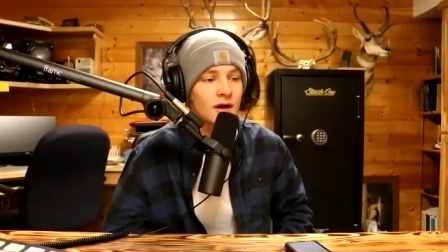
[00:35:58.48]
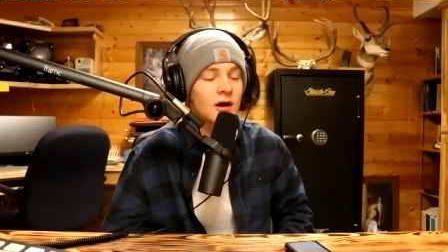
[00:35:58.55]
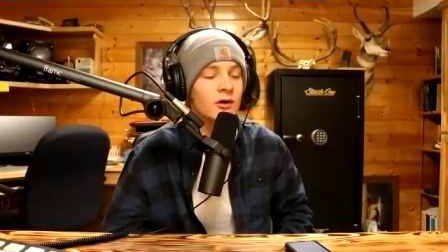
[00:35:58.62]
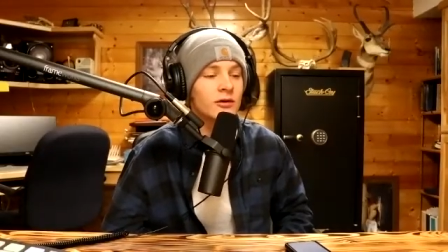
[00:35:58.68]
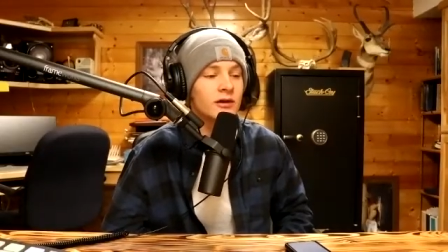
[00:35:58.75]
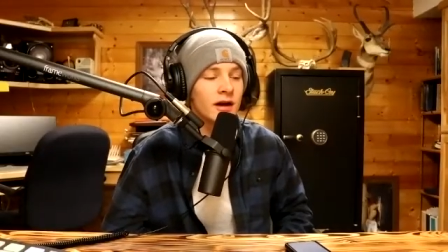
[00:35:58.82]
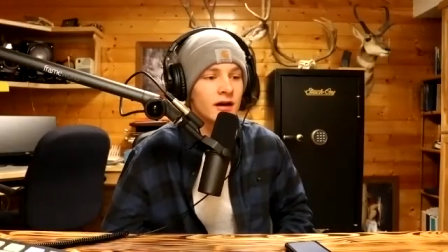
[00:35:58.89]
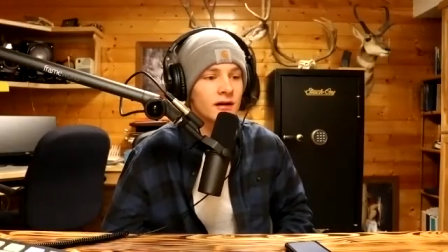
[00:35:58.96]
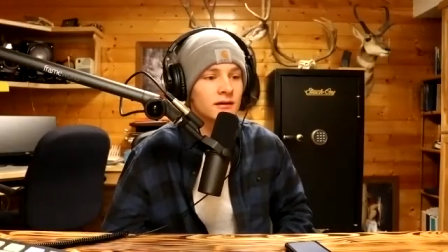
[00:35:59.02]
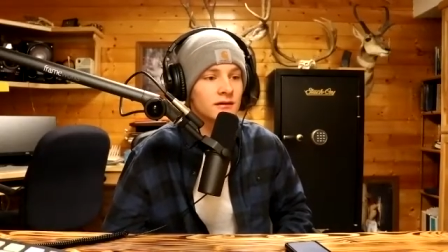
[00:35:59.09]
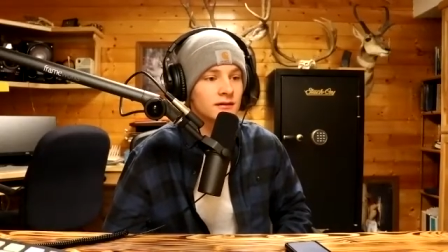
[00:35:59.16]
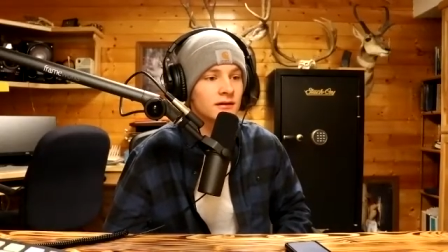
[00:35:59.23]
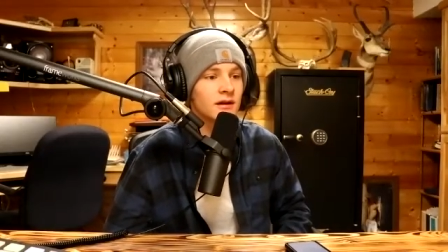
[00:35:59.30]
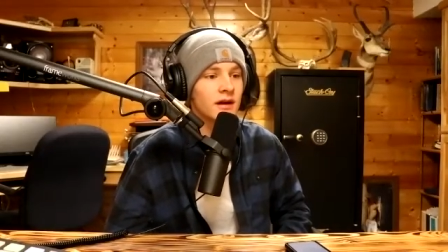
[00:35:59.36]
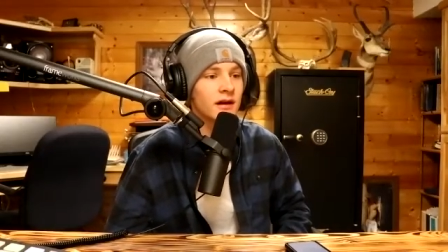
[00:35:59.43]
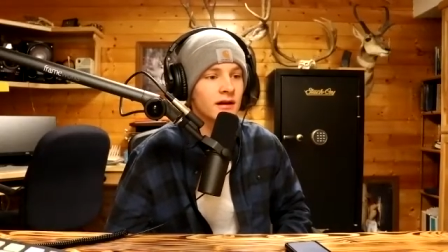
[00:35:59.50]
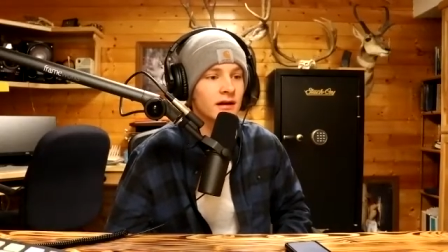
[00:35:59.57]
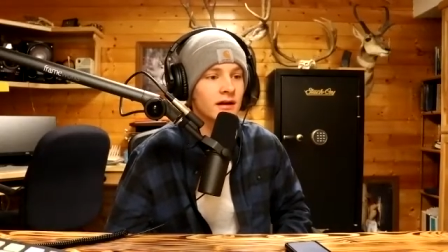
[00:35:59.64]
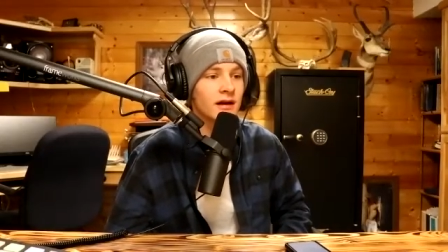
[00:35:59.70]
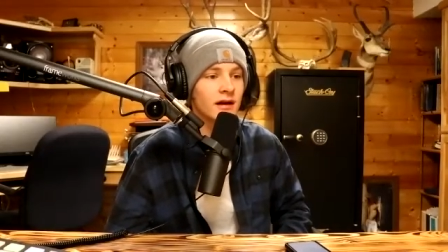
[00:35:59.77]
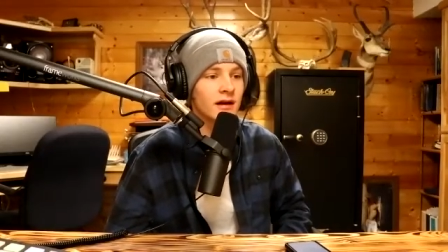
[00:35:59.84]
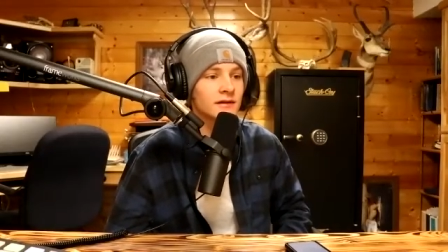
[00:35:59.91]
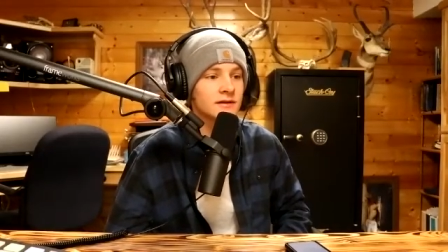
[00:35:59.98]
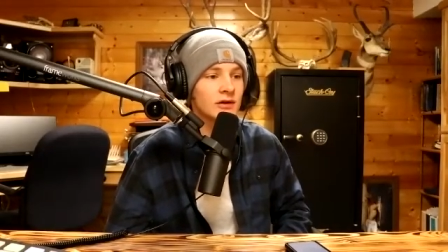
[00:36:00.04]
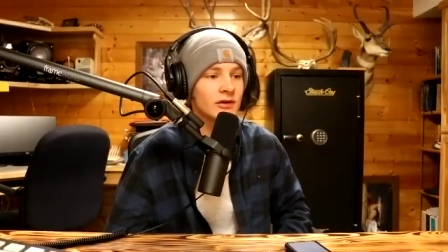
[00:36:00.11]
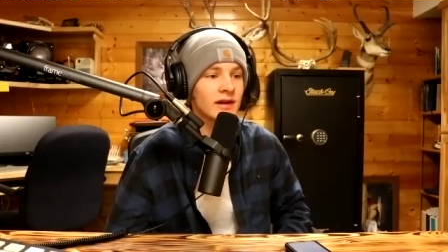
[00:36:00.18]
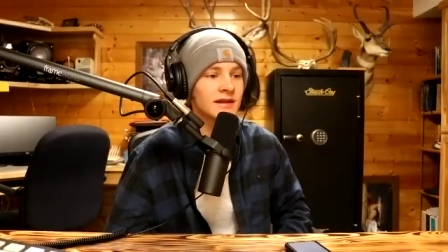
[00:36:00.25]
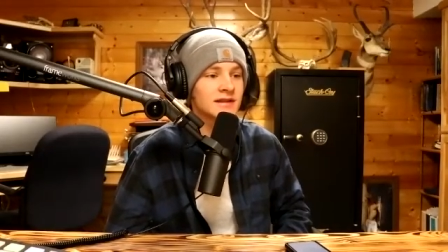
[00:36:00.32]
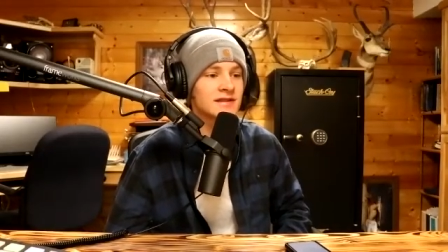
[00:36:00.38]
Oh yeah.
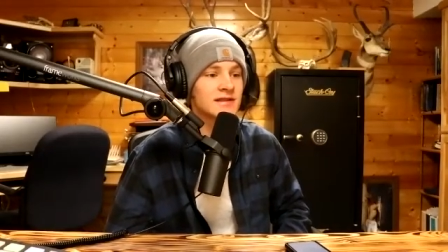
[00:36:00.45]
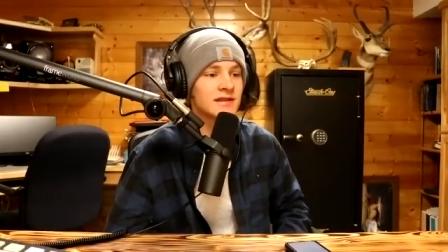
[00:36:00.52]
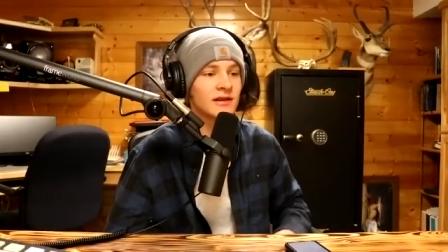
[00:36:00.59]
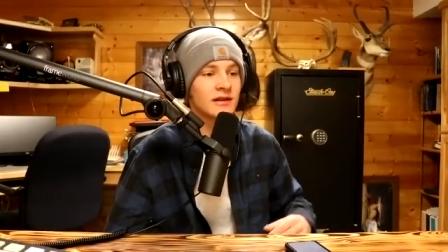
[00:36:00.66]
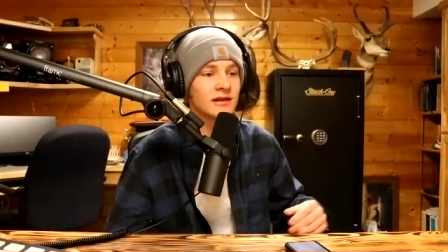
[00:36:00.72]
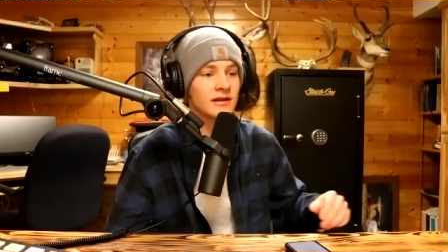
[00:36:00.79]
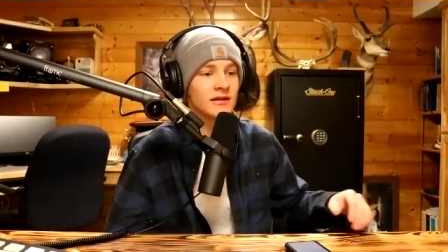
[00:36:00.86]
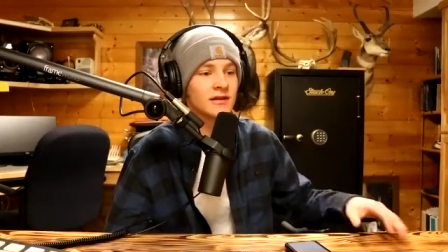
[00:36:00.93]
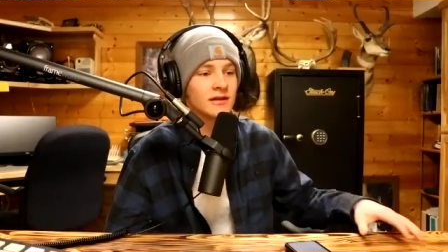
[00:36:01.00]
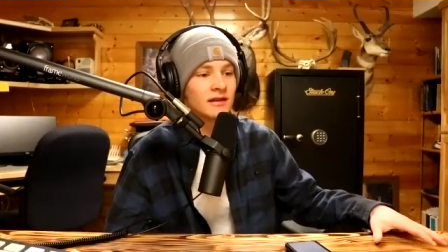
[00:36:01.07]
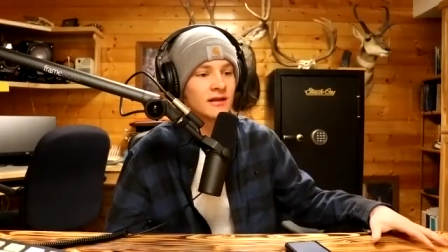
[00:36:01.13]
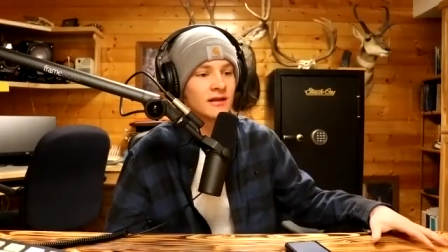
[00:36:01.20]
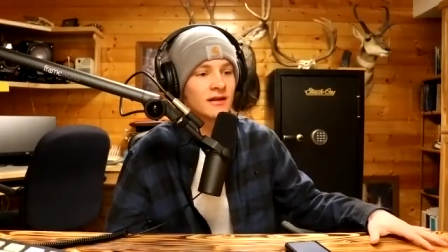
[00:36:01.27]
So that's the.